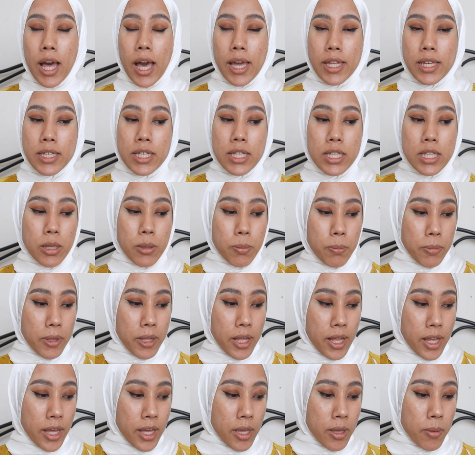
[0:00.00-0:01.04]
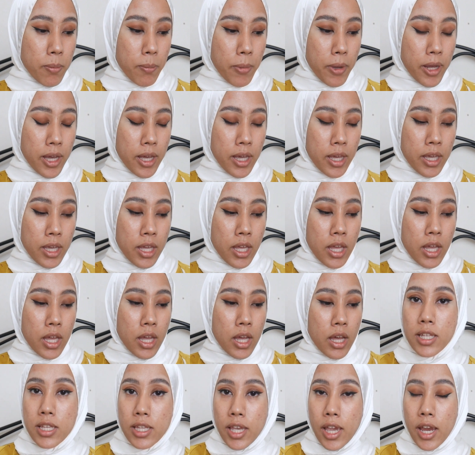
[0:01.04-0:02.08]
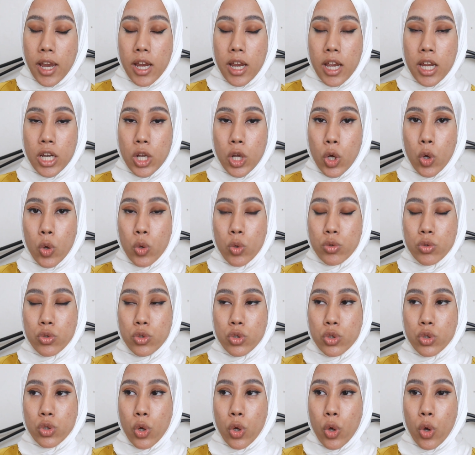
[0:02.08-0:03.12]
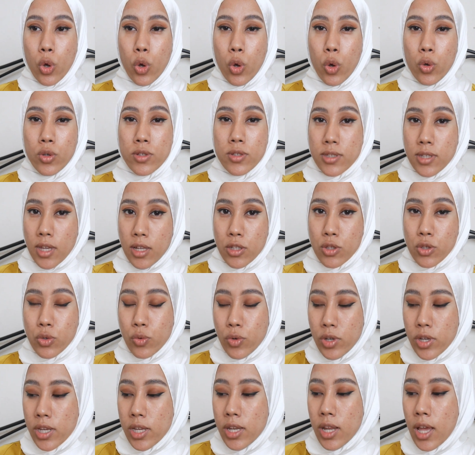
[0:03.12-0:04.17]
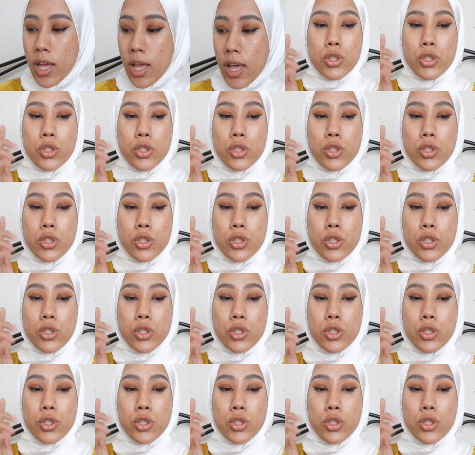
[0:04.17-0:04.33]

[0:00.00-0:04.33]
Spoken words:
I did apply my skincare and also sunscreen,